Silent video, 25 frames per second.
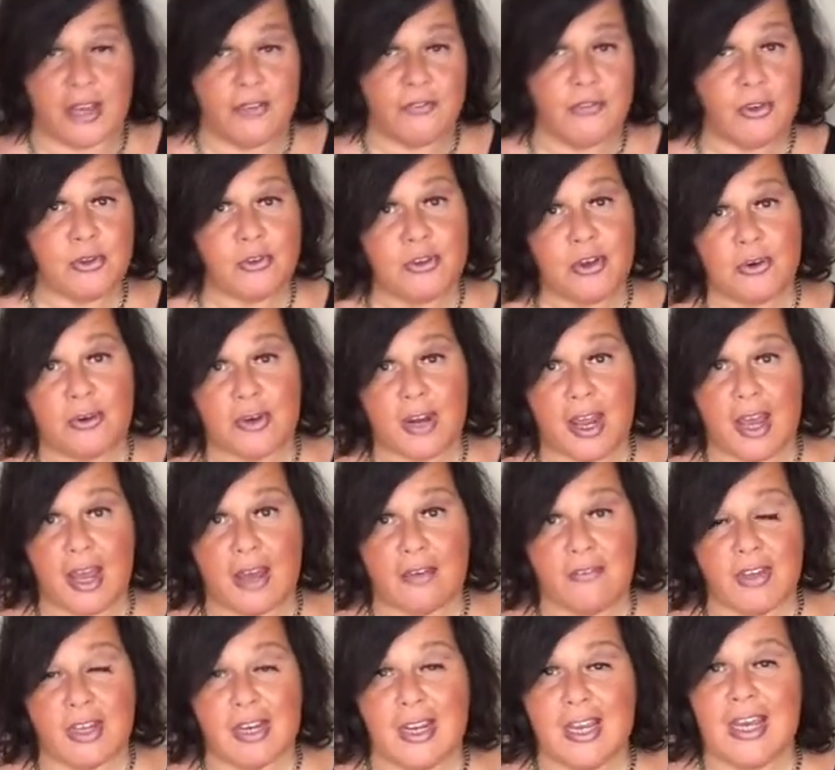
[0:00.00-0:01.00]
If you don't
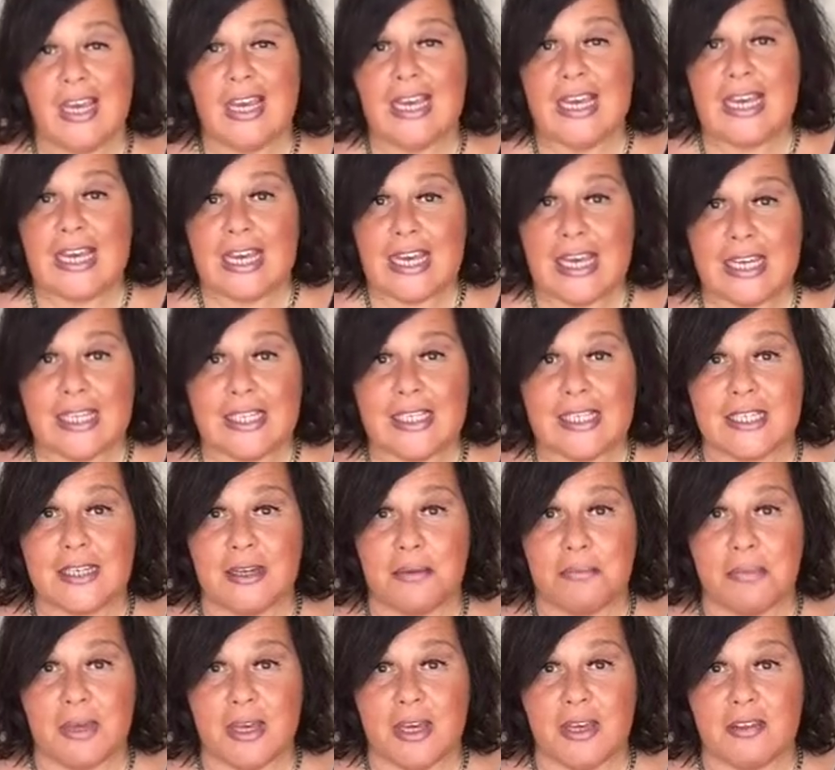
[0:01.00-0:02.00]
have it, it's an
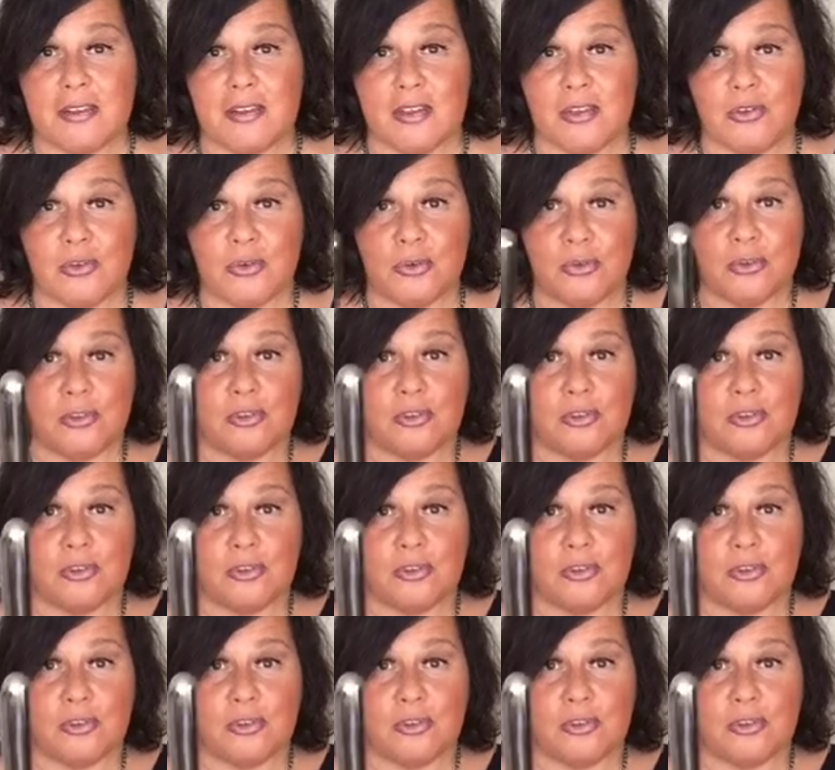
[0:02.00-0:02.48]
amazing tool.